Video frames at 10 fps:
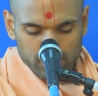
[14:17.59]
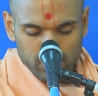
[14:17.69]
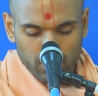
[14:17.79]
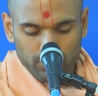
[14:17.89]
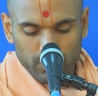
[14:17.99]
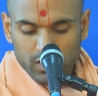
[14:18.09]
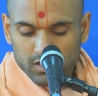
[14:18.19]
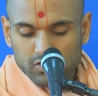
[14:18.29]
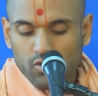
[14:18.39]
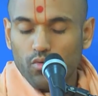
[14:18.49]
So
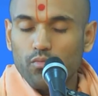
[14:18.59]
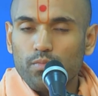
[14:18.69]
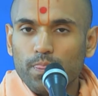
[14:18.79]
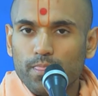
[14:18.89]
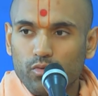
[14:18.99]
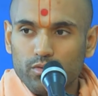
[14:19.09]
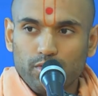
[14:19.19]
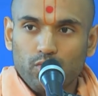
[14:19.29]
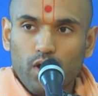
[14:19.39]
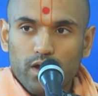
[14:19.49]
when Bhagwan
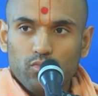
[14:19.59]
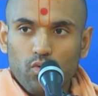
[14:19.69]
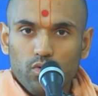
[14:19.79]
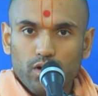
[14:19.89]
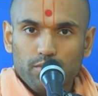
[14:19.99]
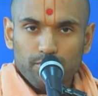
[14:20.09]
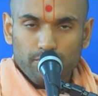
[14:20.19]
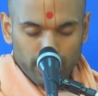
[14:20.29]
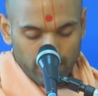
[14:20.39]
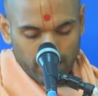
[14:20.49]
woke up and
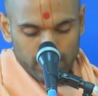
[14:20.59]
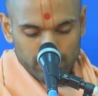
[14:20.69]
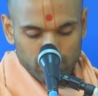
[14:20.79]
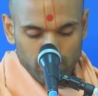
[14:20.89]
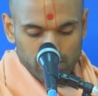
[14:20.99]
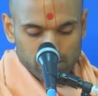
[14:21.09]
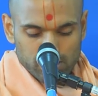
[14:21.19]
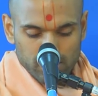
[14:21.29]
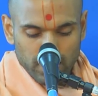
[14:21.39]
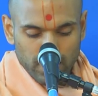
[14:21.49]
started to sneak out
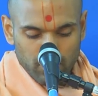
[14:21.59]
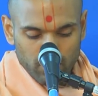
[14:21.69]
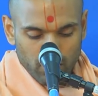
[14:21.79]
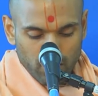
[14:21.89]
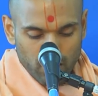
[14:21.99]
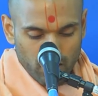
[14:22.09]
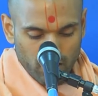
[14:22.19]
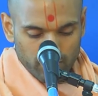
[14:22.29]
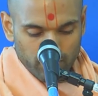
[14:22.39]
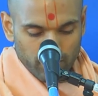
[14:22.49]
of the
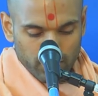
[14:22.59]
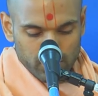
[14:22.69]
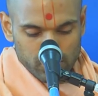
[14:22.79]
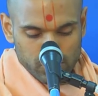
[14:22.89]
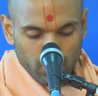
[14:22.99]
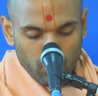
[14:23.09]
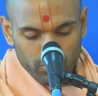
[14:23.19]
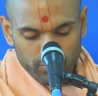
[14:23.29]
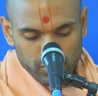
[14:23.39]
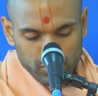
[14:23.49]
village to go to
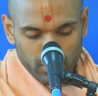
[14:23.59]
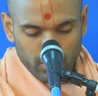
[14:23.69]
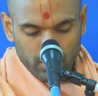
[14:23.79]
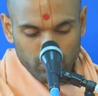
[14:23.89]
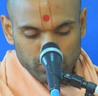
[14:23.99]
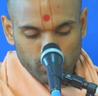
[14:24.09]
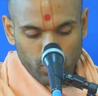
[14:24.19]
Vishnagar, he was walking.